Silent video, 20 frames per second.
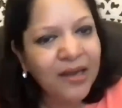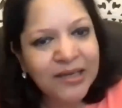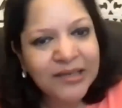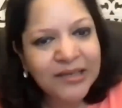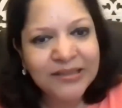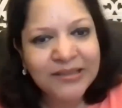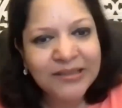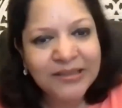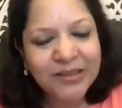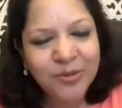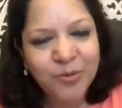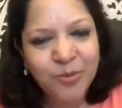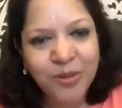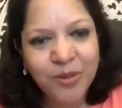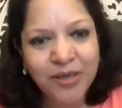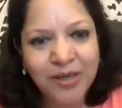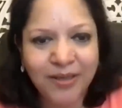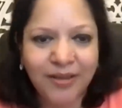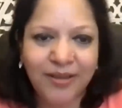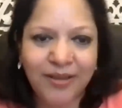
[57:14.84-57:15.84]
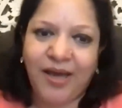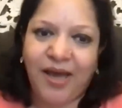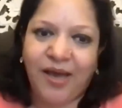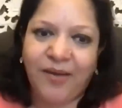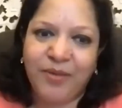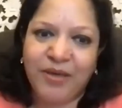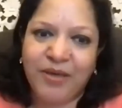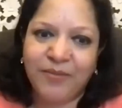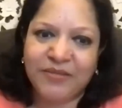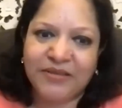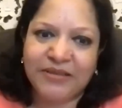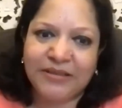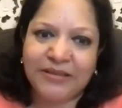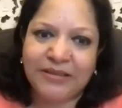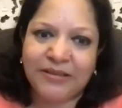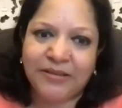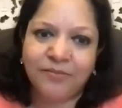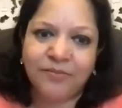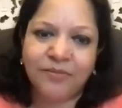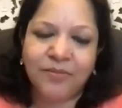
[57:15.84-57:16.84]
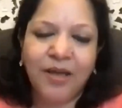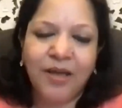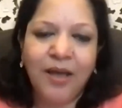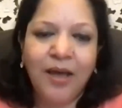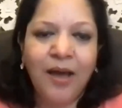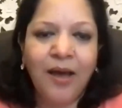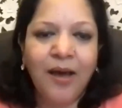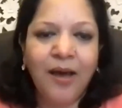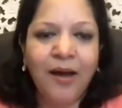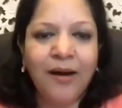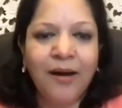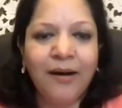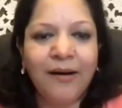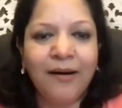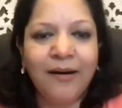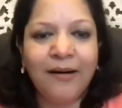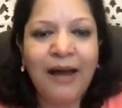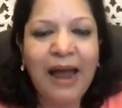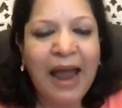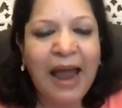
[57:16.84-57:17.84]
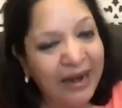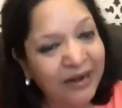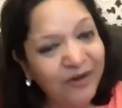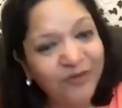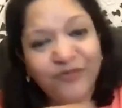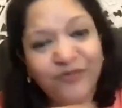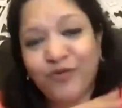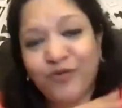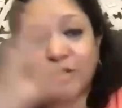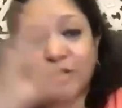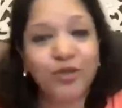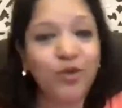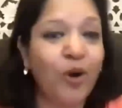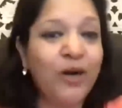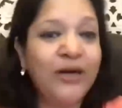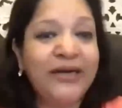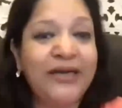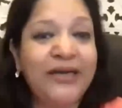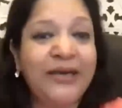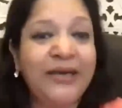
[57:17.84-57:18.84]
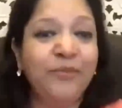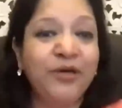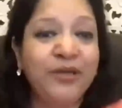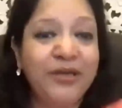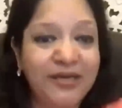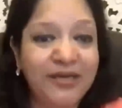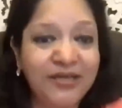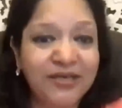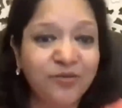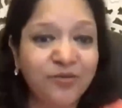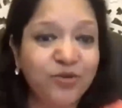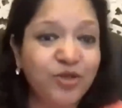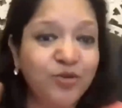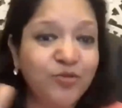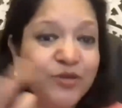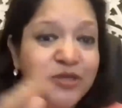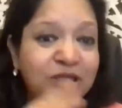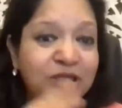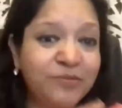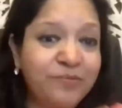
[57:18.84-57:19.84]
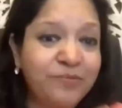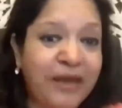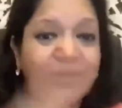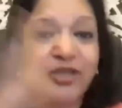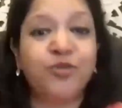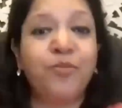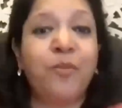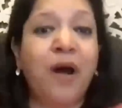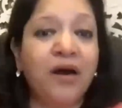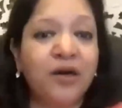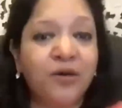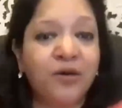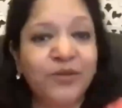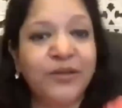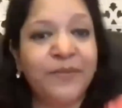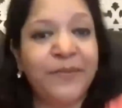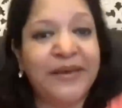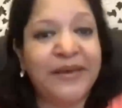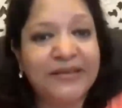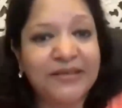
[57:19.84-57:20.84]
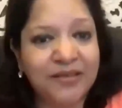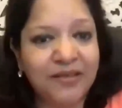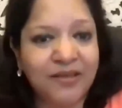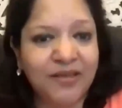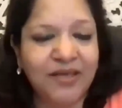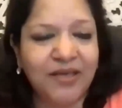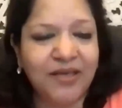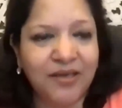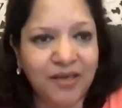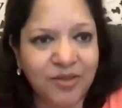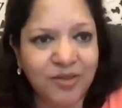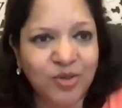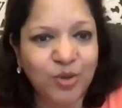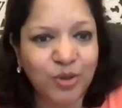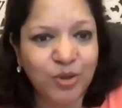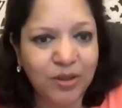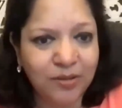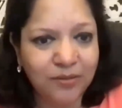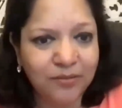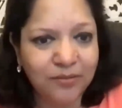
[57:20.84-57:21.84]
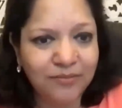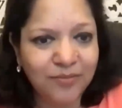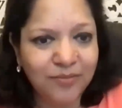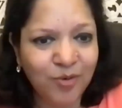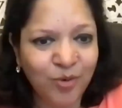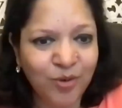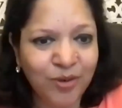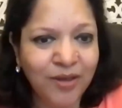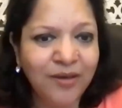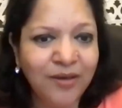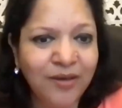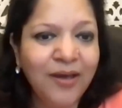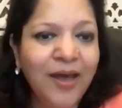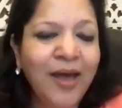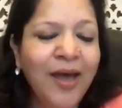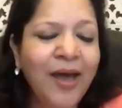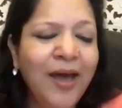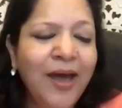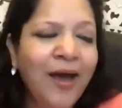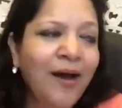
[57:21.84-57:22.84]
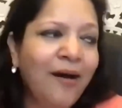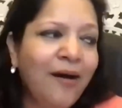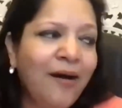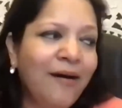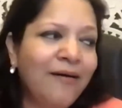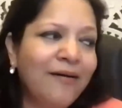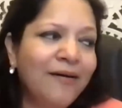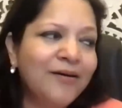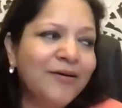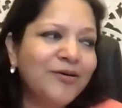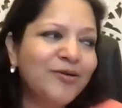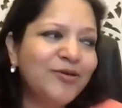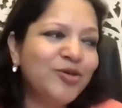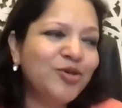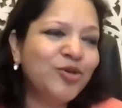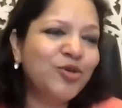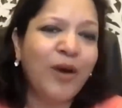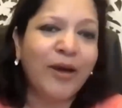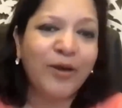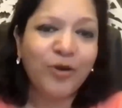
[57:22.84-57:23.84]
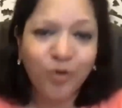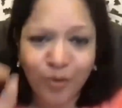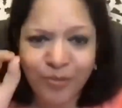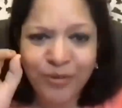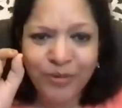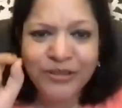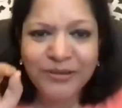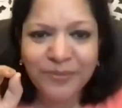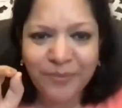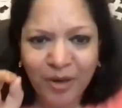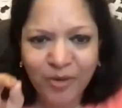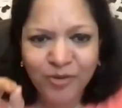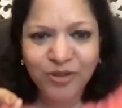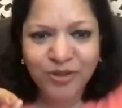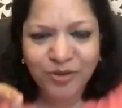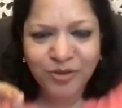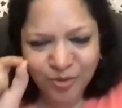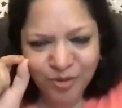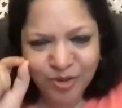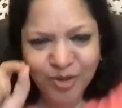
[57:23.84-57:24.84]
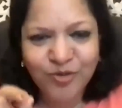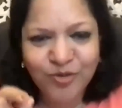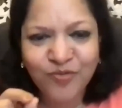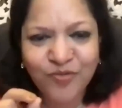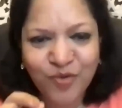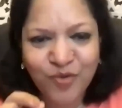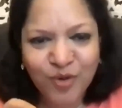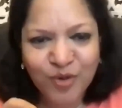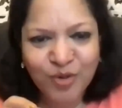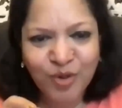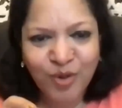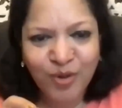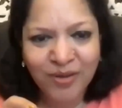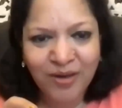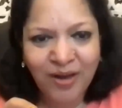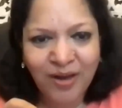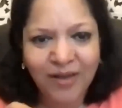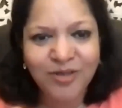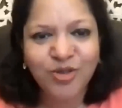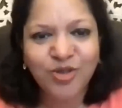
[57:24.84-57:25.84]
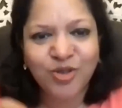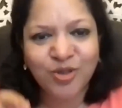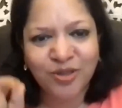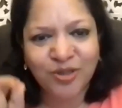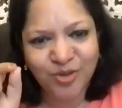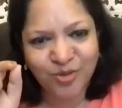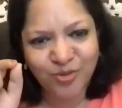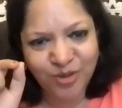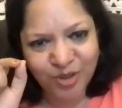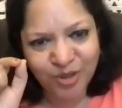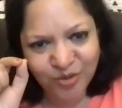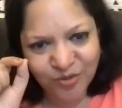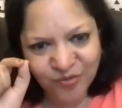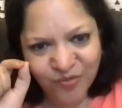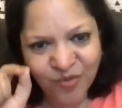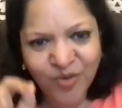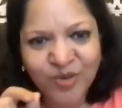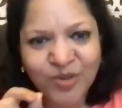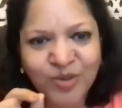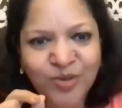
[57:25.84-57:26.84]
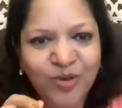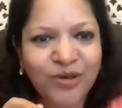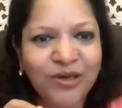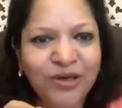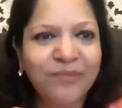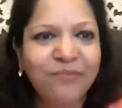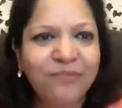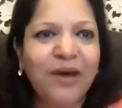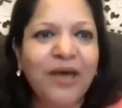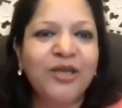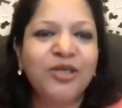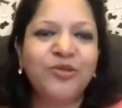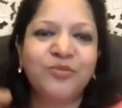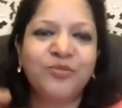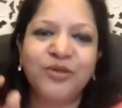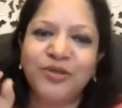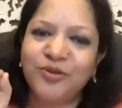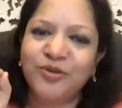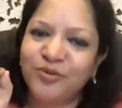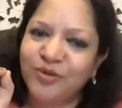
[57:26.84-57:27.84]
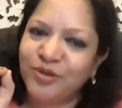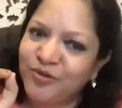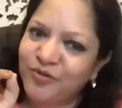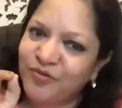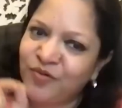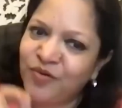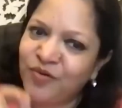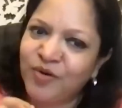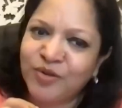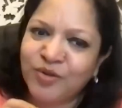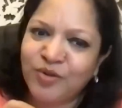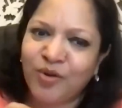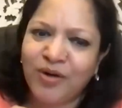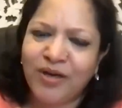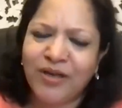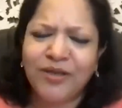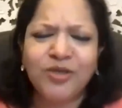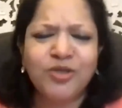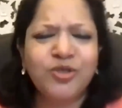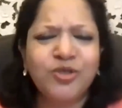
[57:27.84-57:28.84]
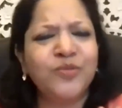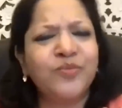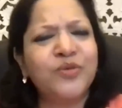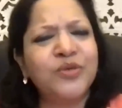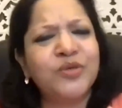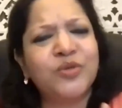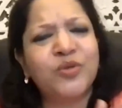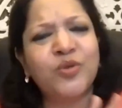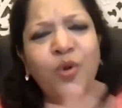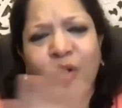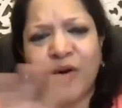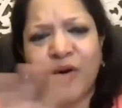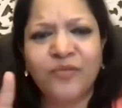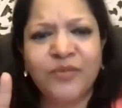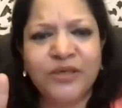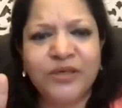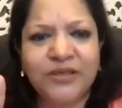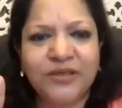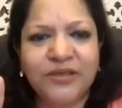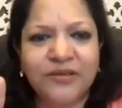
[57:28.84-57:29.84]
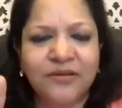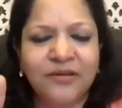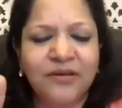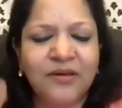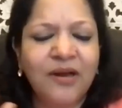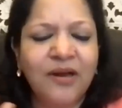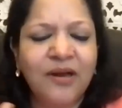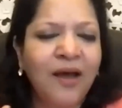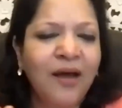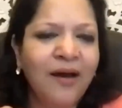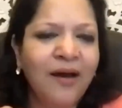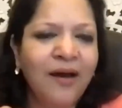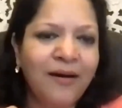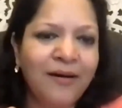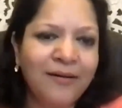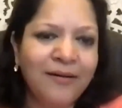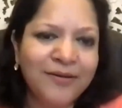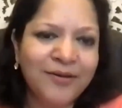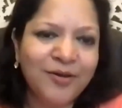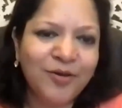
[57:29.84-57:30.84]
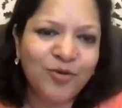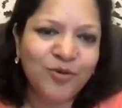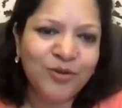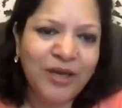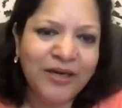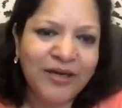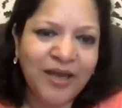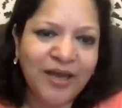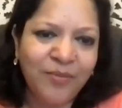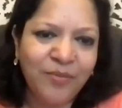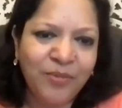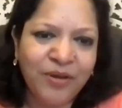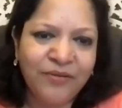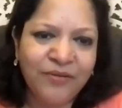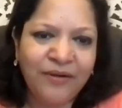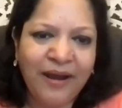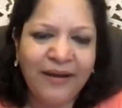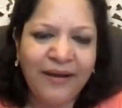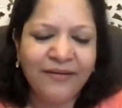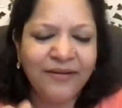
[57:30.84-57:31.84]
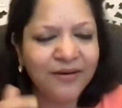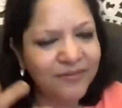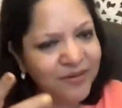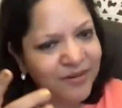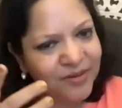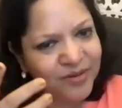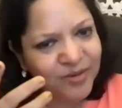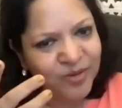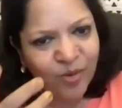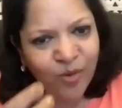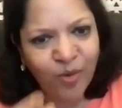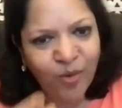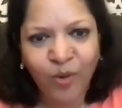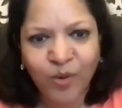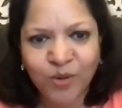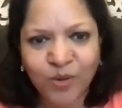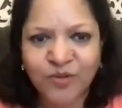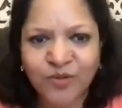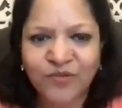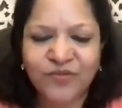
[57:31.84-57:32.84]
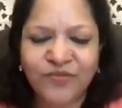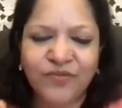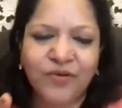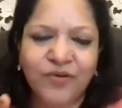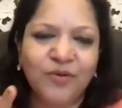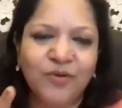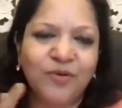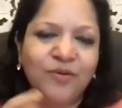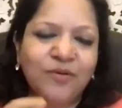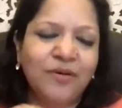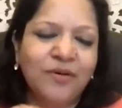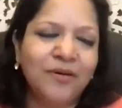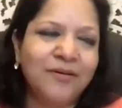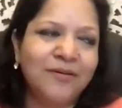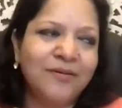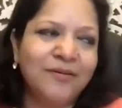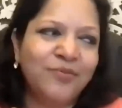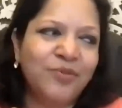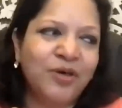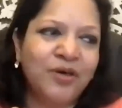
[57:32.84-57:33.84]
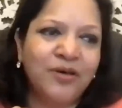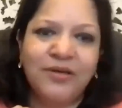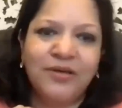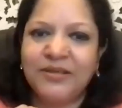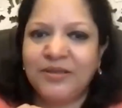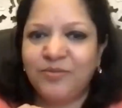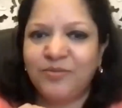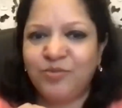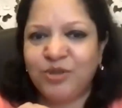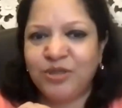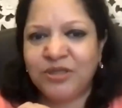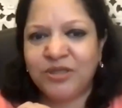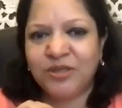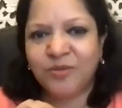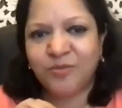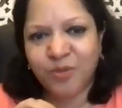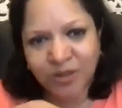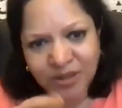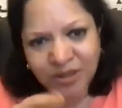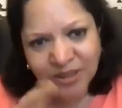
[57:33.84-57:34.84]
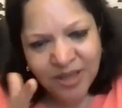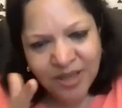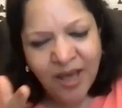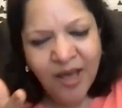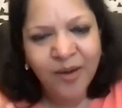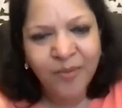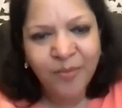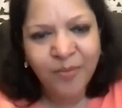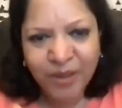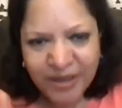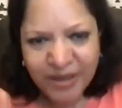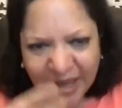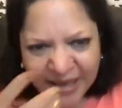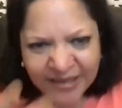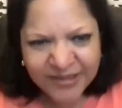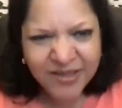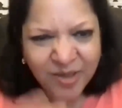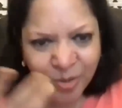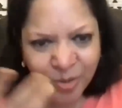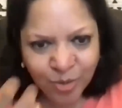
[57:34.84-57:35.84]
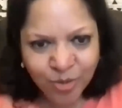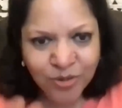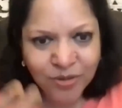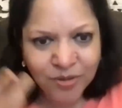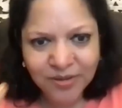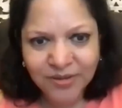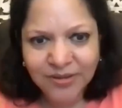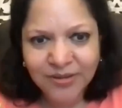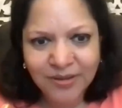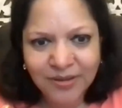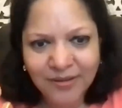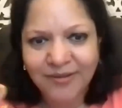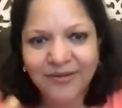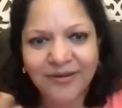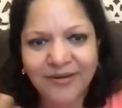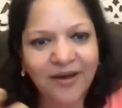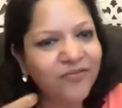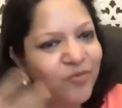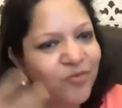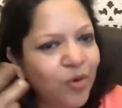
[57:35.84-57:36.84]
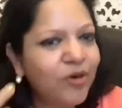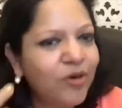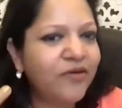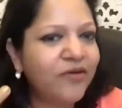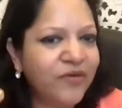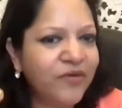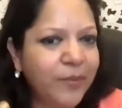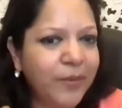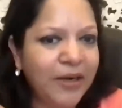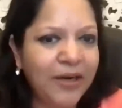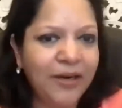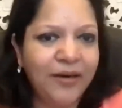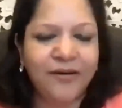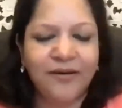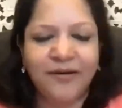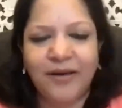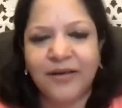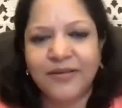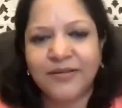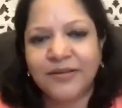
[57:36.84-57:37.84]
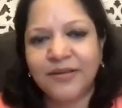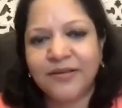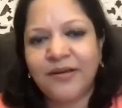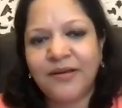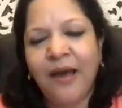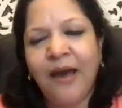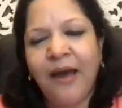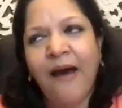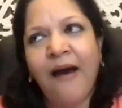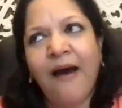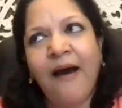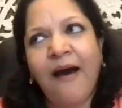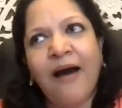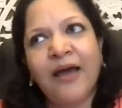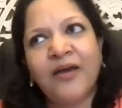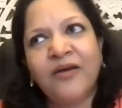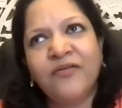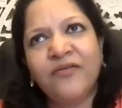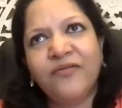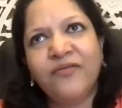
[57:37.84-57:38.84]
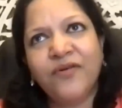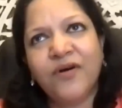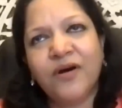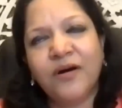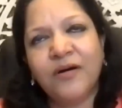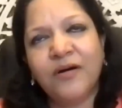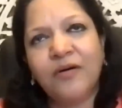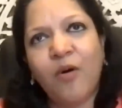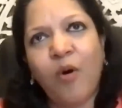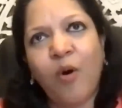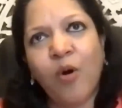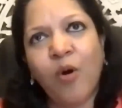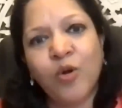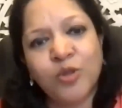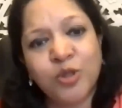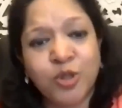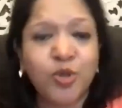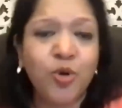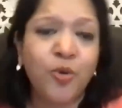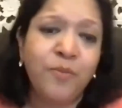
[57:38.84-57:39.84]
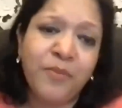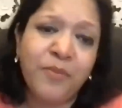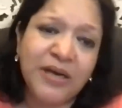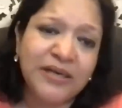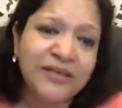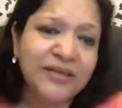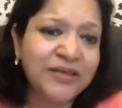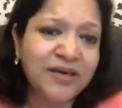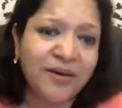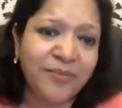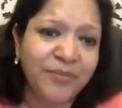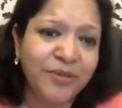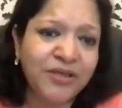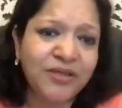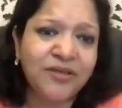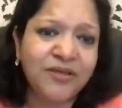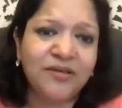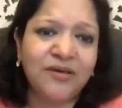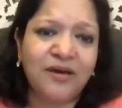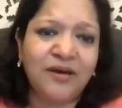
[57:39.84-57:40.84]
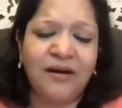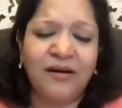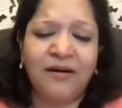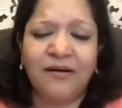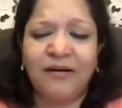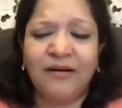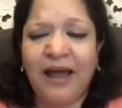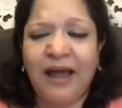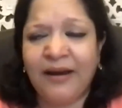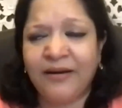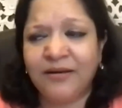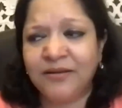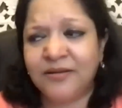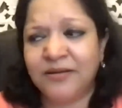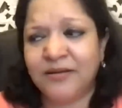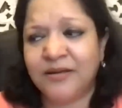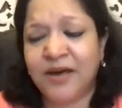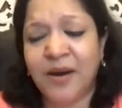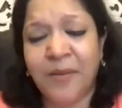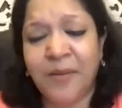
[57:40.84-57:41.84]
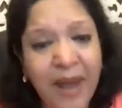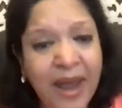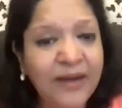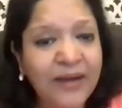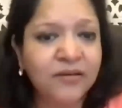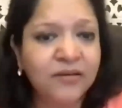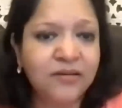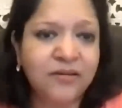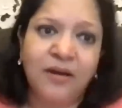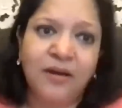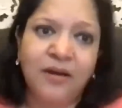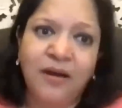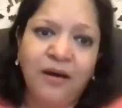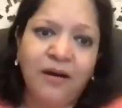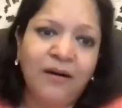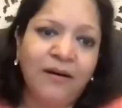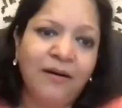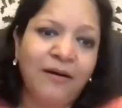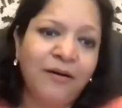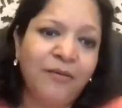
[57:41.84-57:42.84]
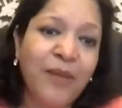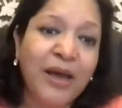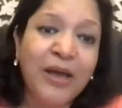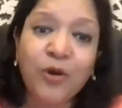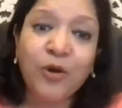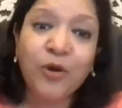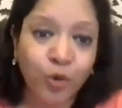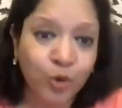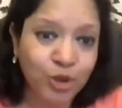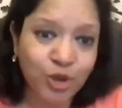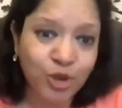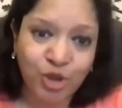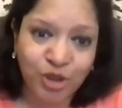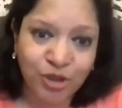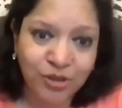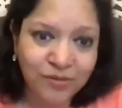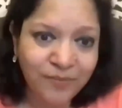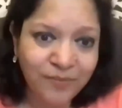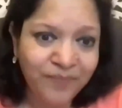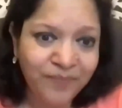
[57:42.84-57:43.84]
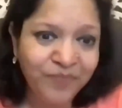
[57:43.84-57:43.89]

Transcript: Highest in the world in the IBM system. And of course, all deep greens, which means benchmarked with the best in the industry. Okay. So I know a bit about it. You need to focus on culture. You need to focus on team management. You need to focus on leadership. There's a lot of material, that can be read. And there is a lot of, you know, theories and principles. But execution is a little tough. Not every leader does it. I've also must commit and commend my coach.